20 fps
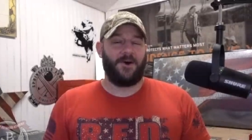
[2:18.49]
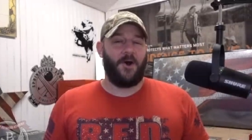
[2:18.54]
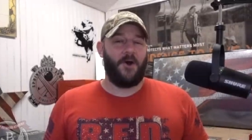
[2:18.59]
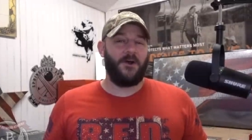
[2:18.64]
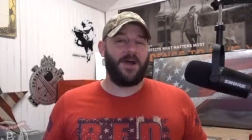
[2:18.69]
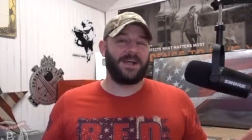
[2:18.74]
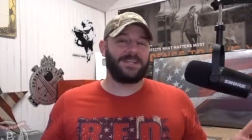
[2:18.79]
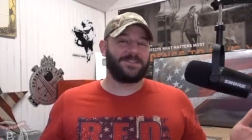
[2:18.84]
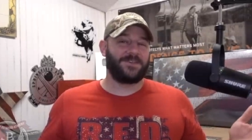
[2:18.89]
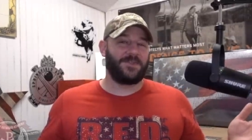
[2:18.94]

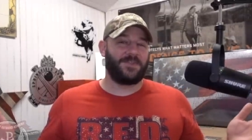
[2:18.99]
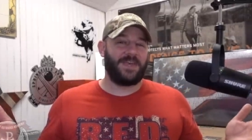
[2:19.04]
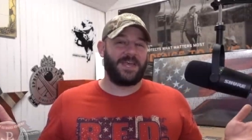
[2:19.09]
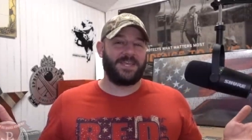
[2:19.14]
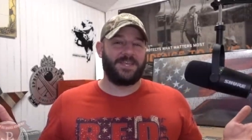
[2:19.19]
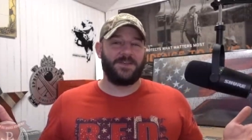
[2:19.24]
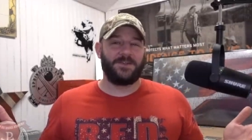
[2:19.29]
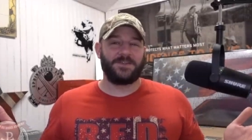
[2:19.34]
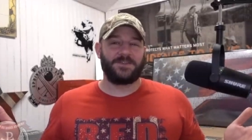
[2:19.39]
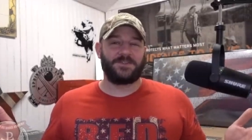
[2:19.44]
All right, so
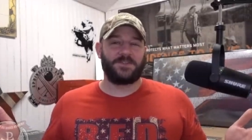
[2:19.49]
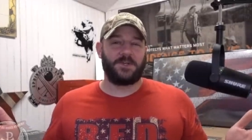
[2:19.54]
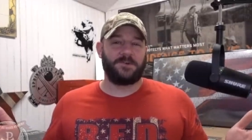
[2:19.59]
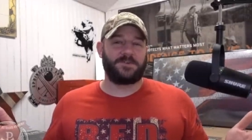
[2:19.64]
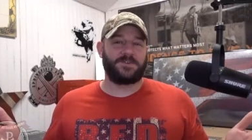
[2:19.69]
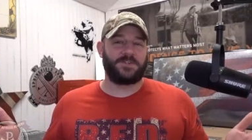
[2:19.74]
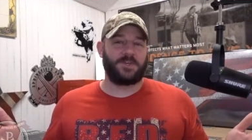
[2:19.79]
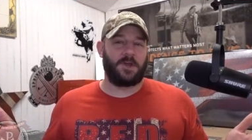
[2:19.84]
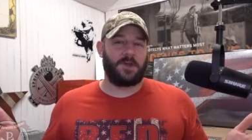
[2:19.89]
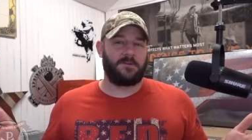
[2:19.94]
thank you to
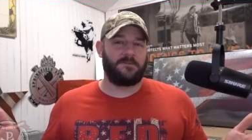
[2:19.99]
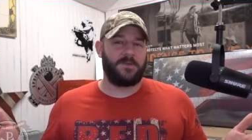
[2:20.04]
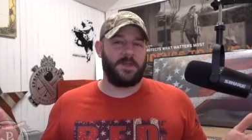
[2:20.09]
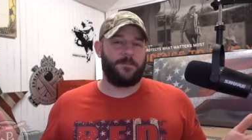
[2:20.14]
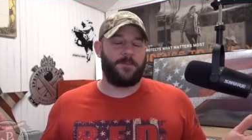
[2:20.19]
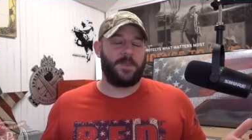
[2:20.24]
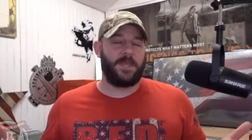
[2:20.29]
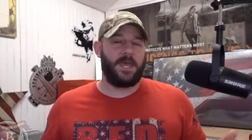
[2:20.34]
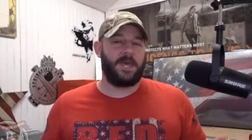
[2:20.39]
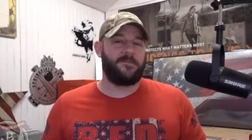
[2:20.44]
Surfshark
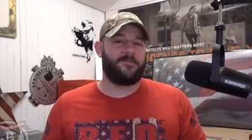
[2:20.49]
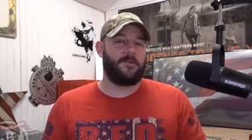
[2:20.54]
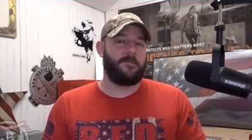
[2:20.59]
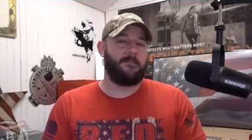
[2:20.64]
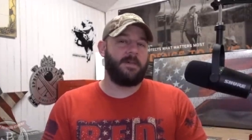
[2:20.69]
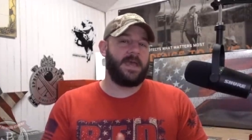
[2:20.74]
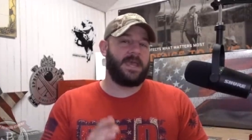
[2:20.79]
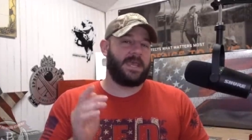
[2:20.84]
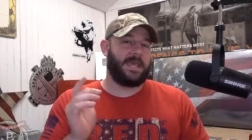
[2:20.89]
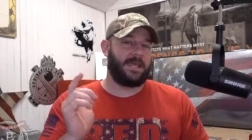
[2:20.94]
VPN for
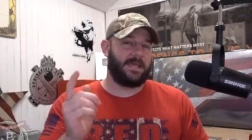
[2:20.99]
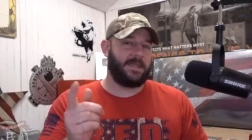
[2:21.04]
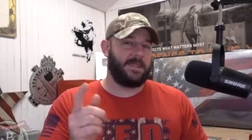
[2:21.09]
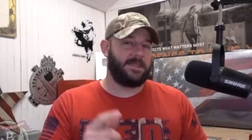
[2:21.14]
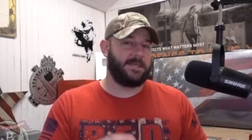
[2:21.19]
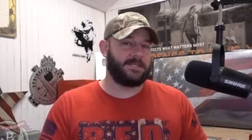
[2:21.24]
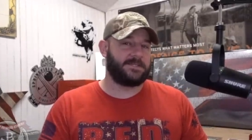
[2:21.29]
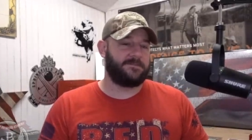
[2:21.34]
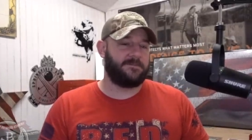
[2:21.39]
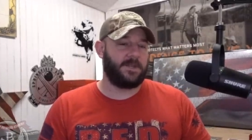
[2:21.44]
making
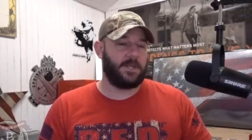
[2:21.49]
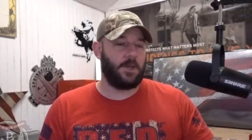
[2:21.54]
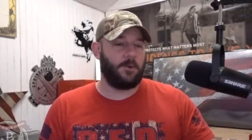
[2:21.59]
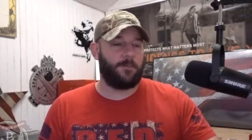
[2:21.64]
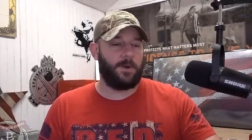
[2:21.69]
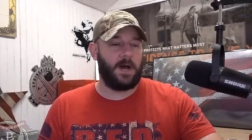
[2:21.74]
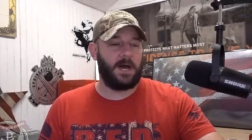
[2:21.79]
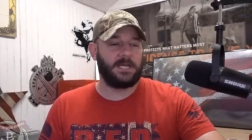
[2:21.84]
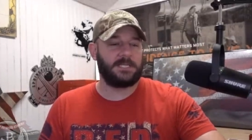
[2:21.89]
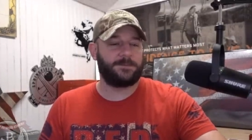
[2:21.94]
this video
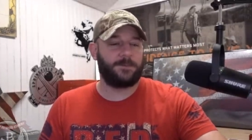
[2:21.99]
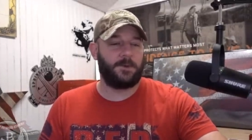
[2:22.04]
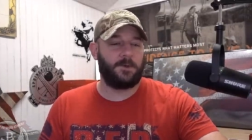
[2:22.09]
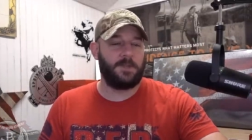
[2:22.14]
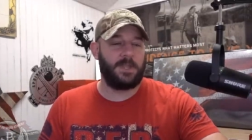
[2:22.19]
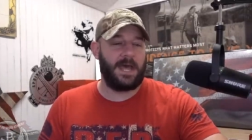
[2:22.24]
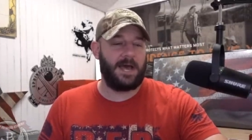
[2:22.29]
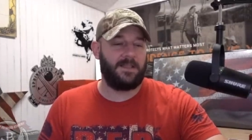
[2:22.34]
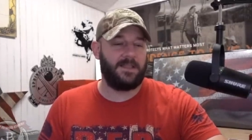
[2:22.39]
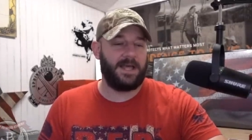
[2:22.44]

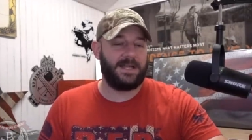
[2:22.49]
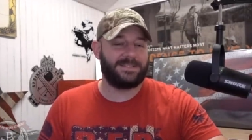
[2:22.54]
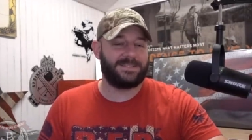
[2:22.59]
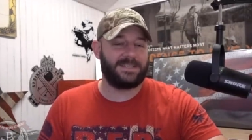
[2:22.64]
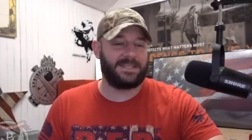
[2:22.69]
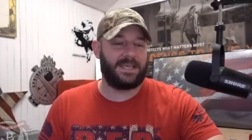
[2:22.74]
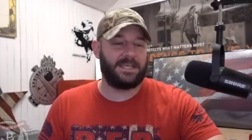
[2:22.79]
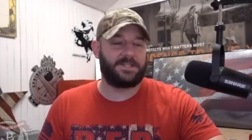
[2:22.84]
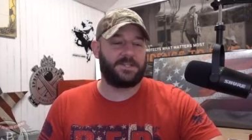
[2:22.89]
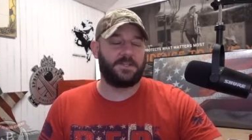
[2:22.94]
possible. Now let's
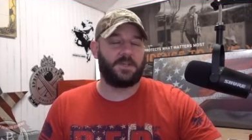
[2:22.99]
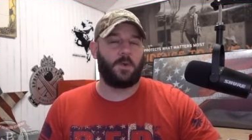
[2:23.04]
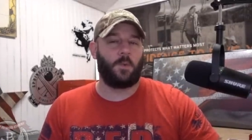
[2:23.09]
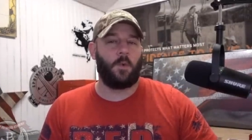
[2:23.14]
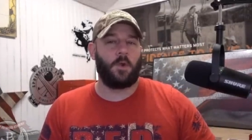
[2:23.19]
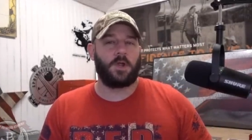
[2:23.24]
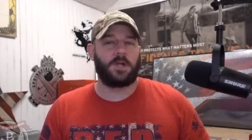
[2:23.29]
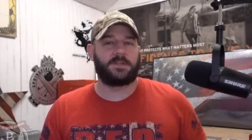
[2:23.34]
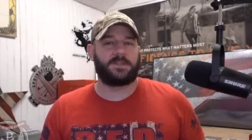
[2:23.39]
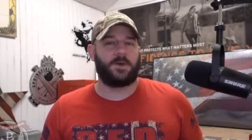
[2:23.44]
get to the
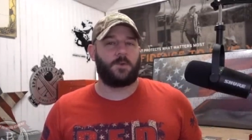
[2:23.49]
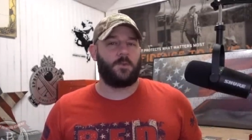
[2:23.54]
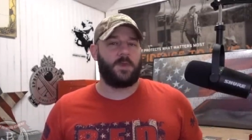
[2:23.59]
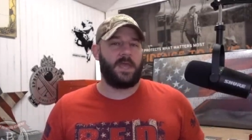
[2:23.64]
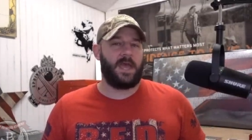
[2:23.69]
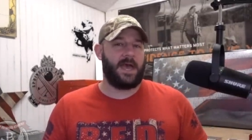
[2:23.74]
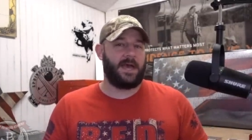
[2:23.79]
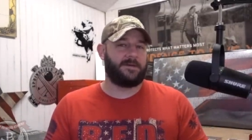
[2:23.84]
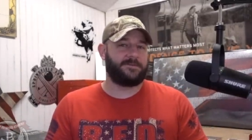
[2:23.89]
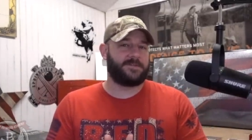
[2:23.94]
work that
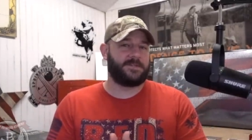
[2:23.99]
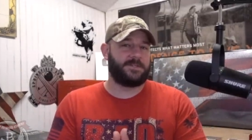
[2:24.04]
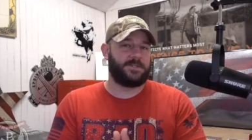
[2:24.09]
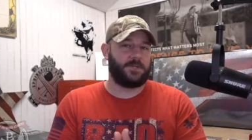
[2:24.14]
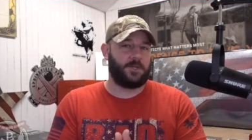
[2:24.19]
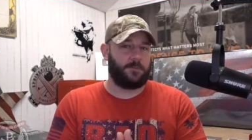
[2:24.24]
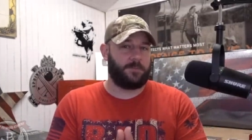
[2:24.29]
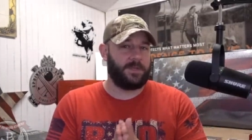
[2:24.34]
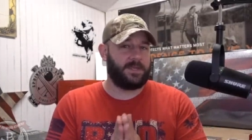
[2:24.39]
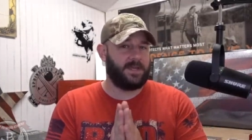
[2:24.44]
we have to
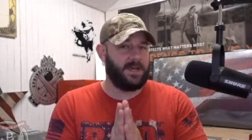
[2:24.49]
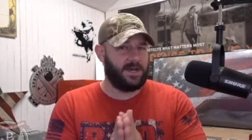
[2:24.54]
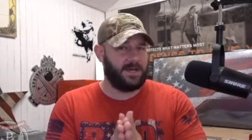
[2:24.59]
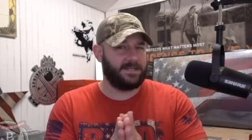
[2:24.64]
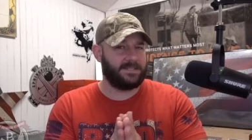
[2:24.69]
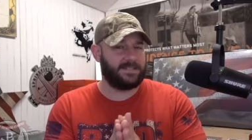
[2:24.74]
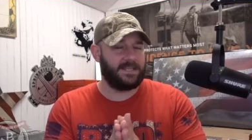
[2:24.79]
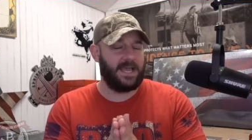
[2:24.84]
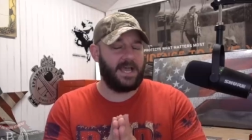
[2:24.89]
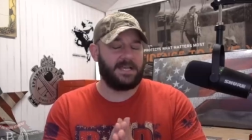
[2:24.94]
do
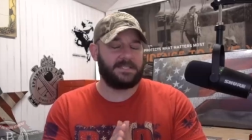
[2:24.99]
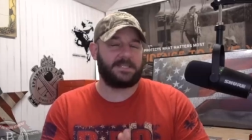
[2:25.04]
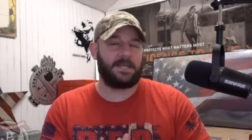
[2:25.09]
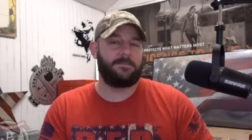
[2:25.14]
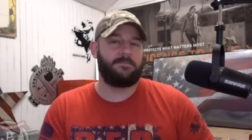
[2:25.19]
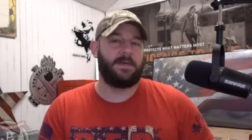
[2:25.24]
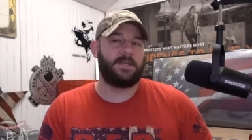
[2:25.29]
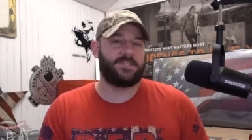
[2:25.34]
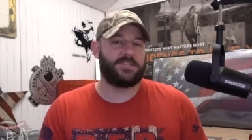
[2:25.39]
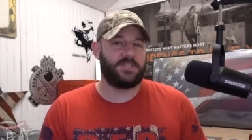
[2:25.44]
because, as
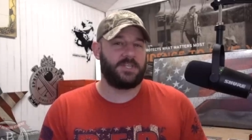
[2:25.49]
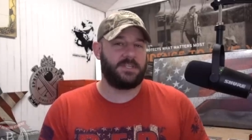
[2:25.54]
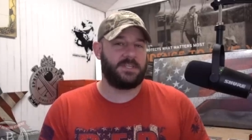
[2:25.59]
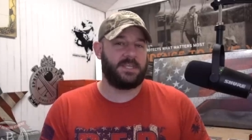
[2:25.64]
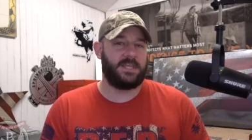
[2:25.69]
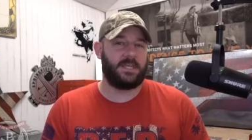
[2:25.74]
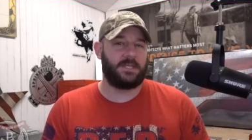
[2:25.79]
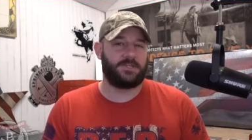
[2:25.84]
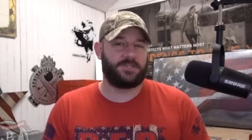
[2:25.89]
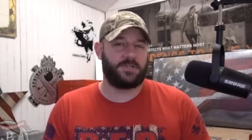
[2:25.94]
I mentioned in
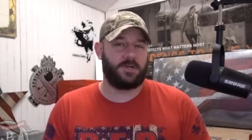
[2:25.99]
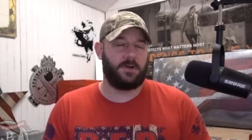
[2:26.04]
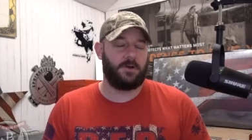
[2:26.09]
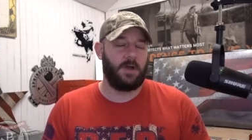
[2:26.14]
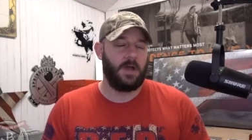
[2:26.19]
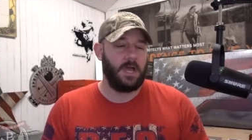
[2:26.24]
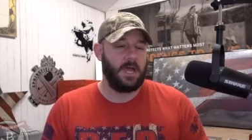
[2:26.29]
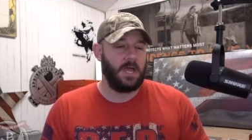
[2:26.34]
the intro,